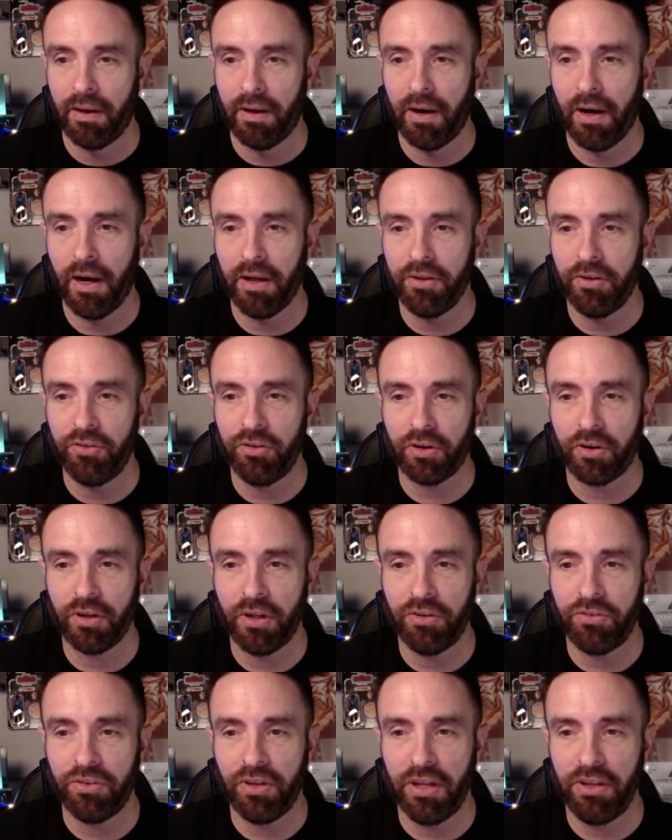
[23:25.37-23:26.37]
The
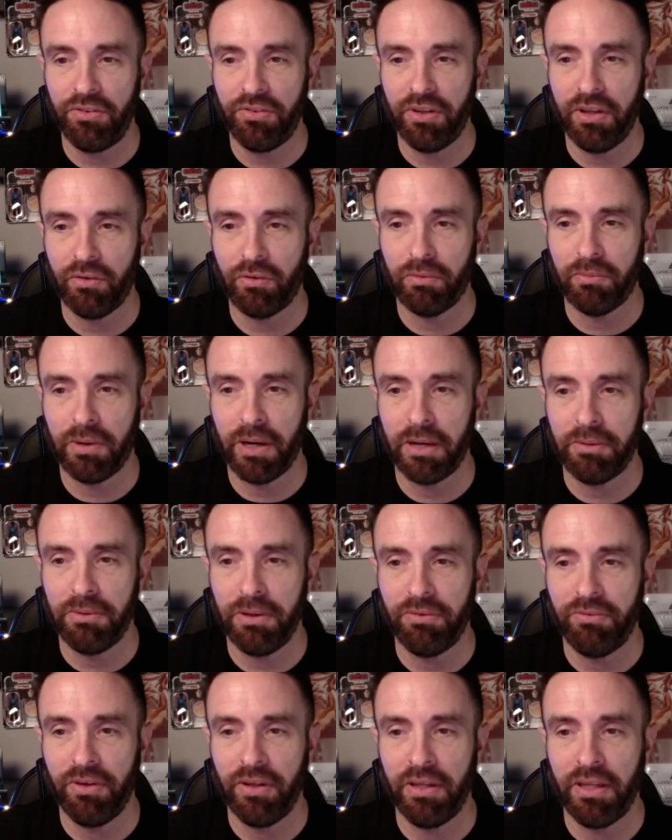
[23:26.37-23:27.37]
Juggernaut chase scene reminded
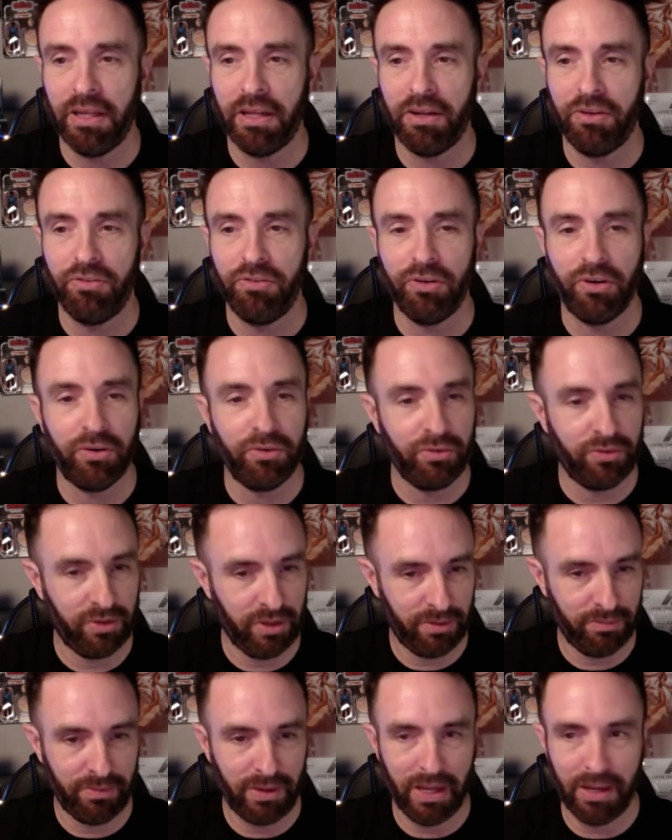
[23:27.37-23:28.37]
me of Indiana Jones.
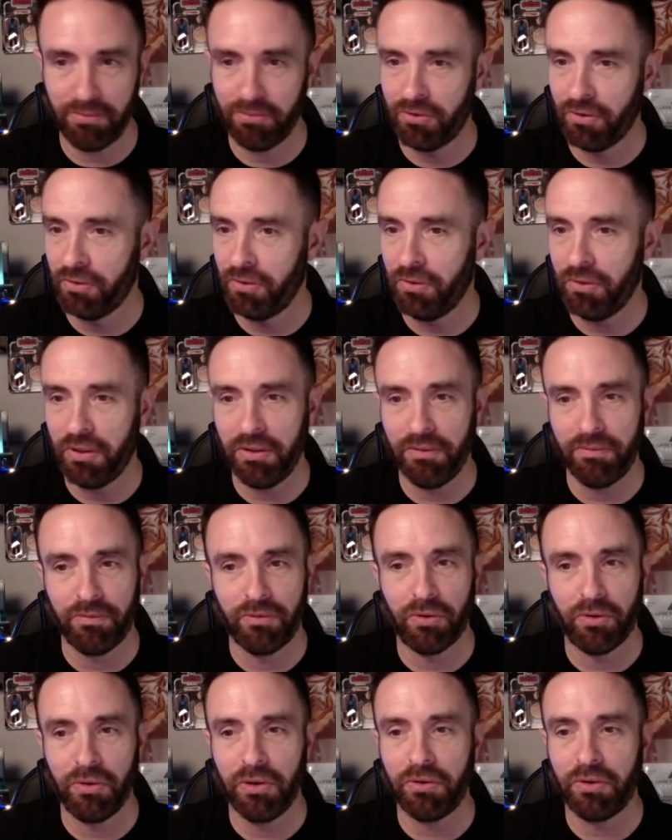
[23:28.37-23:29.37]
Yep, absolutely.
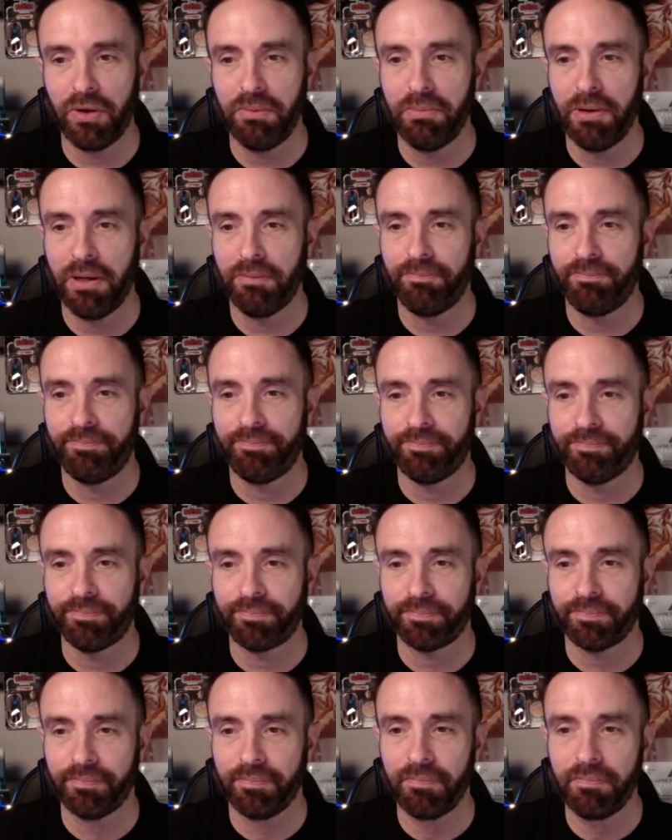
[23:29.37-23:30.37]
Totally agree, man.
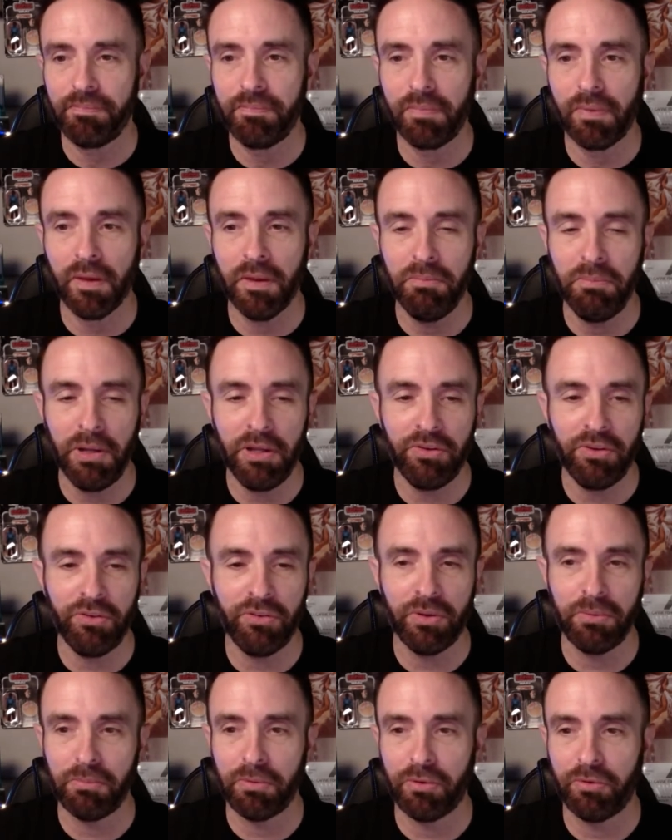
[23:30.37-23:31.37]

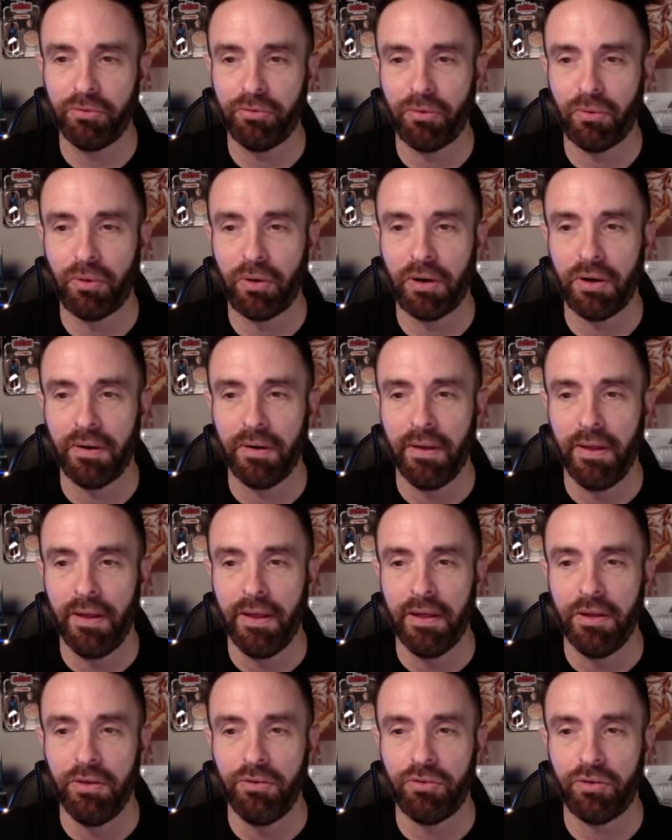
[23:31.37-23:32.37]
Minta's number 4.
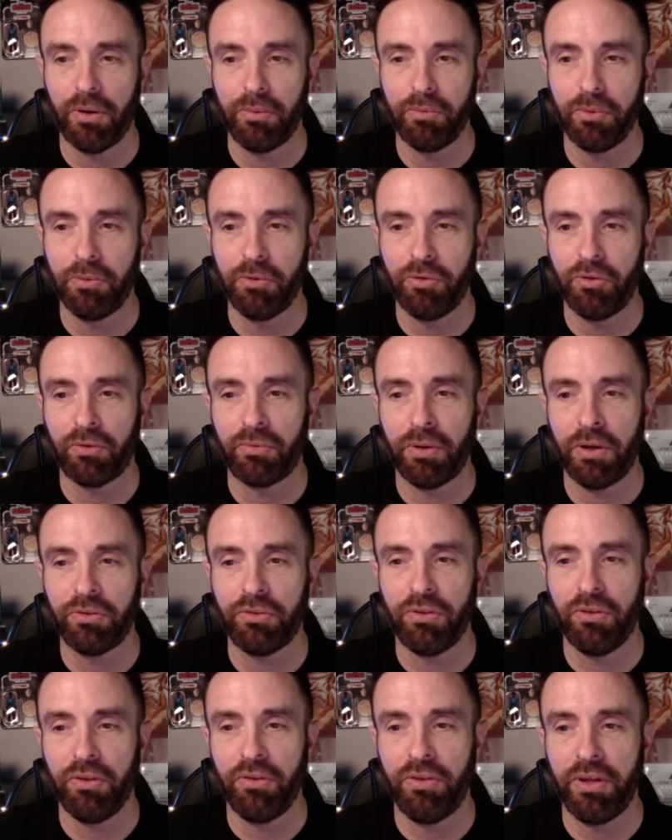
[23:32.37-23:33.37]
Stormtroopers to the
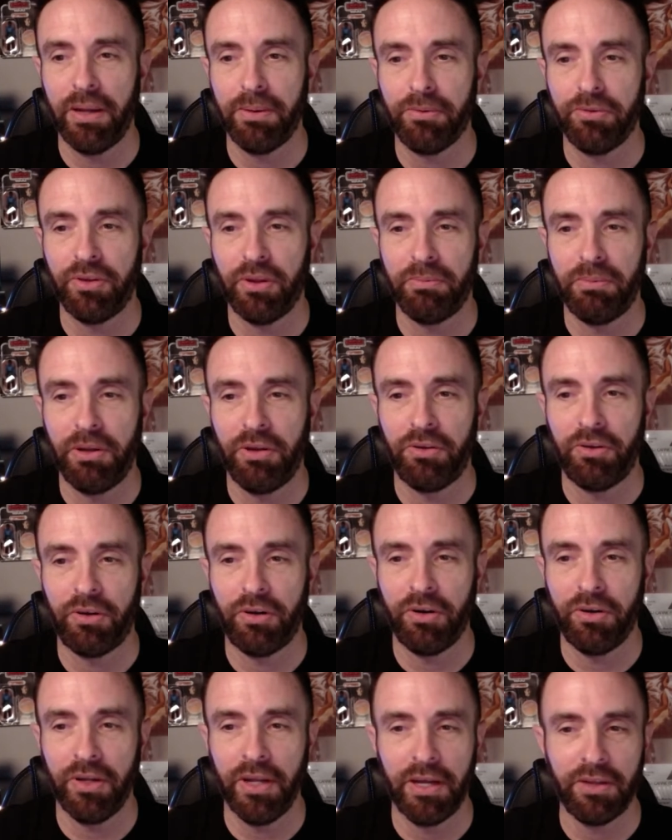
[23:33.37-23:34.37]
rescue. The tables have been
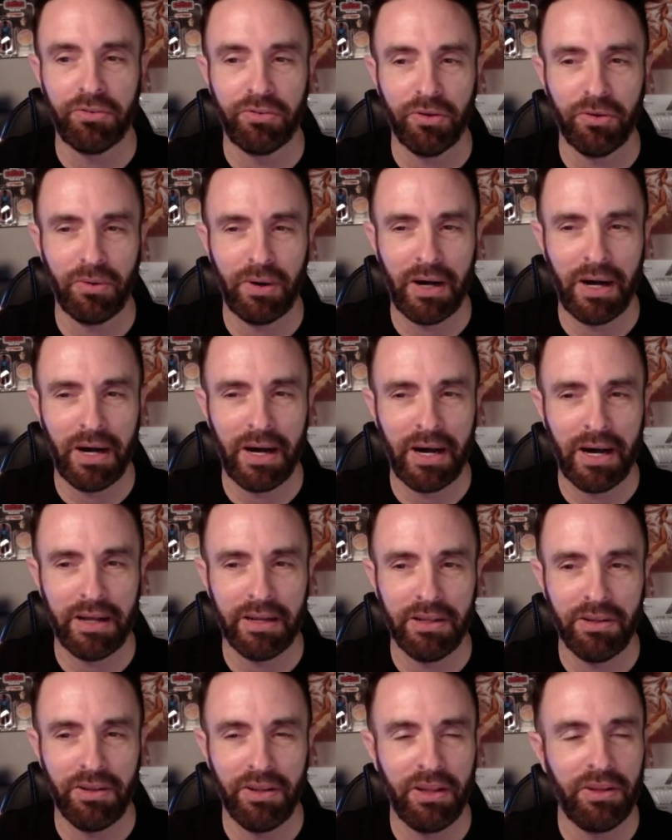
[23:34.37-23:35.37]
turned. Yeah, so odd
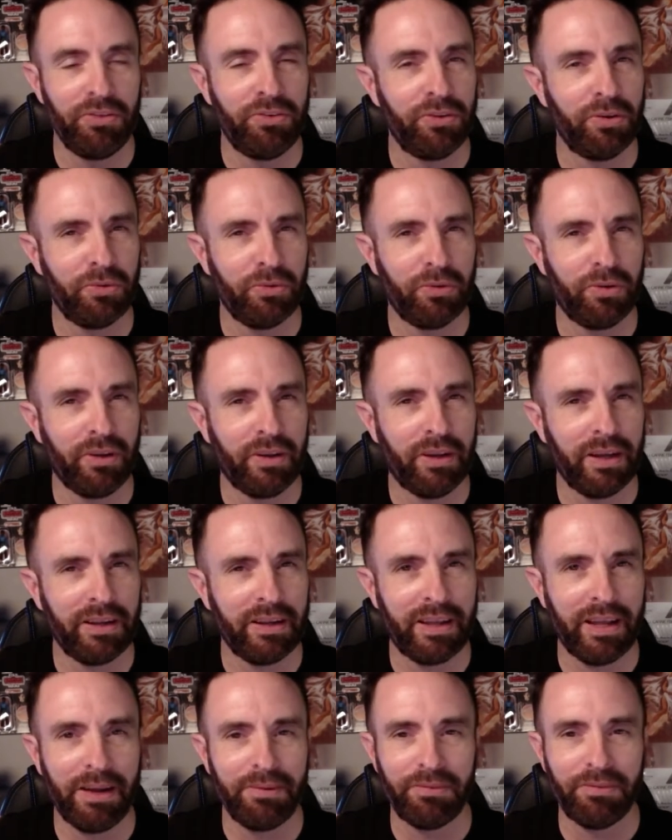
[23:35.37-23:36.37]
and so kind of
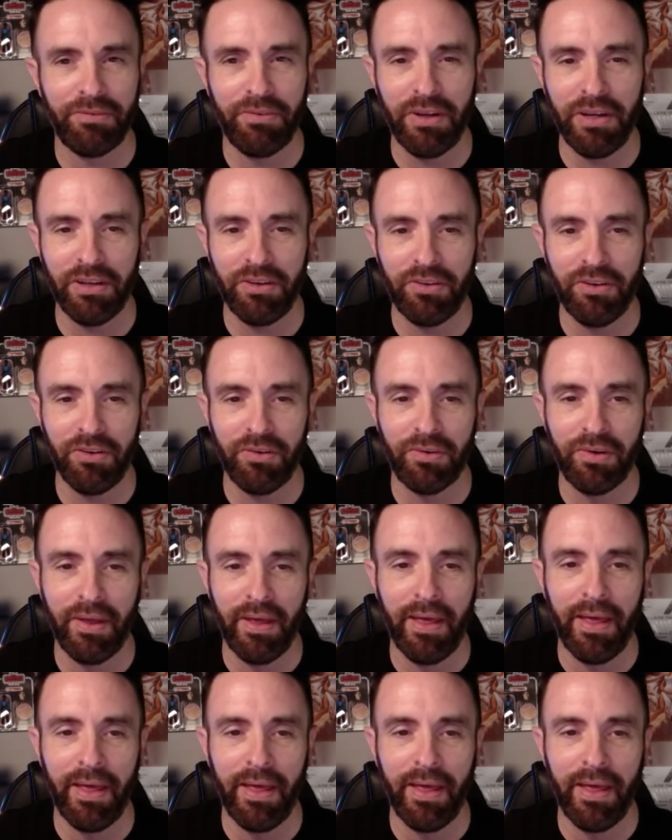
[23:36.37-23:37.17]
captivating, too.